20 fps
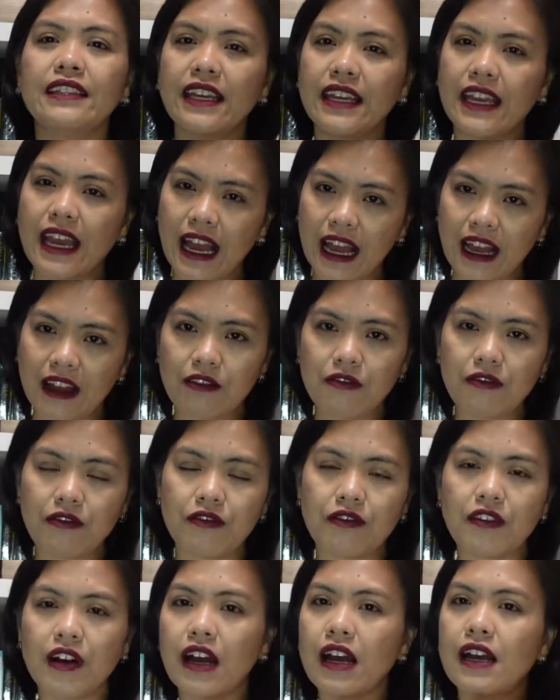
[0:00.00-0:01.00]
They
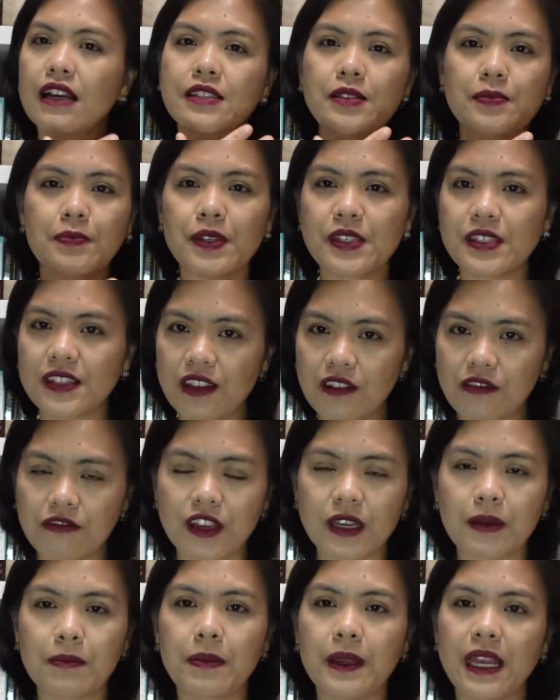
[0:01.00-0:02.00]
have a
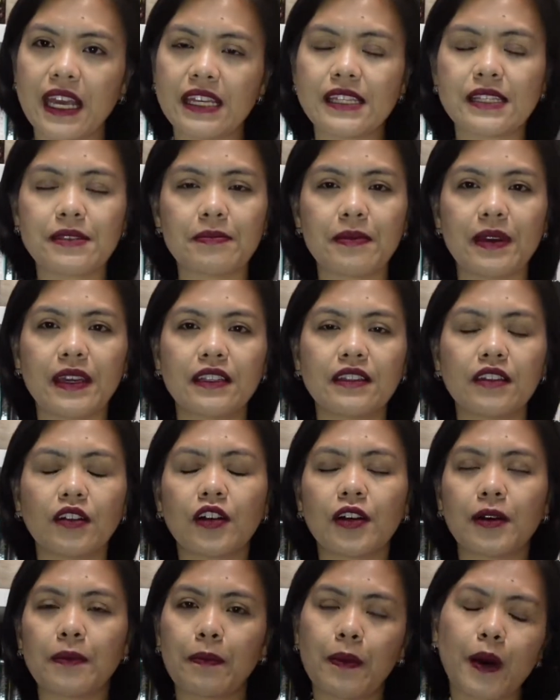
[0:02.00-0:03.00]
specific placement
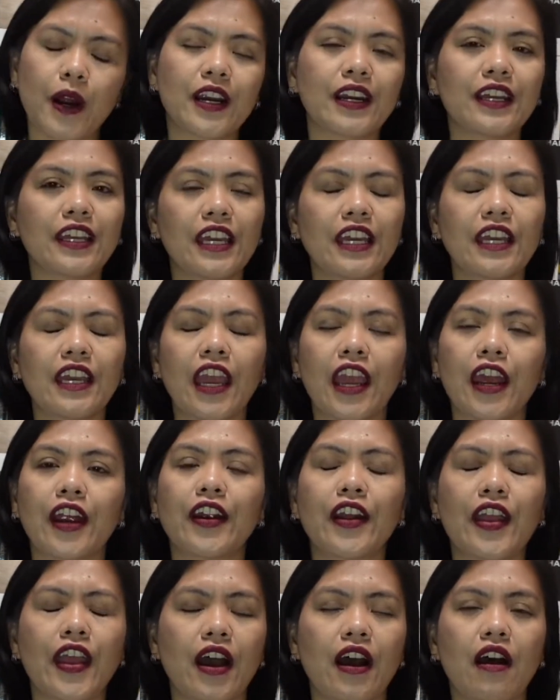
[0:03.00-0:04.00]
or parking
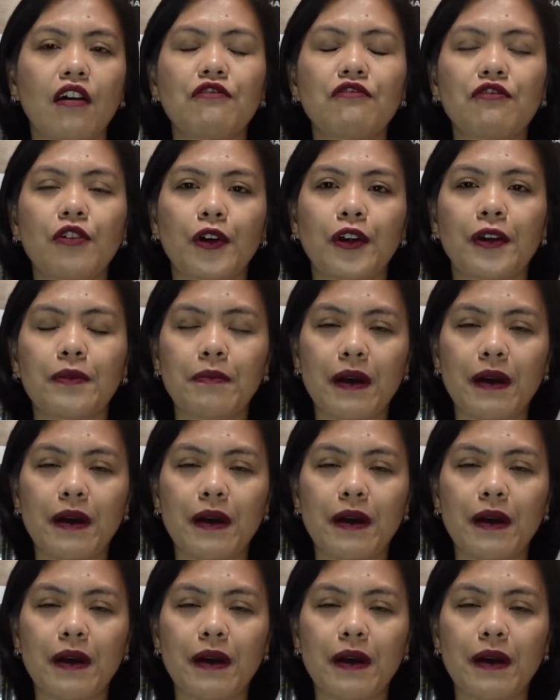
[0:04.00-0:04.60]
area for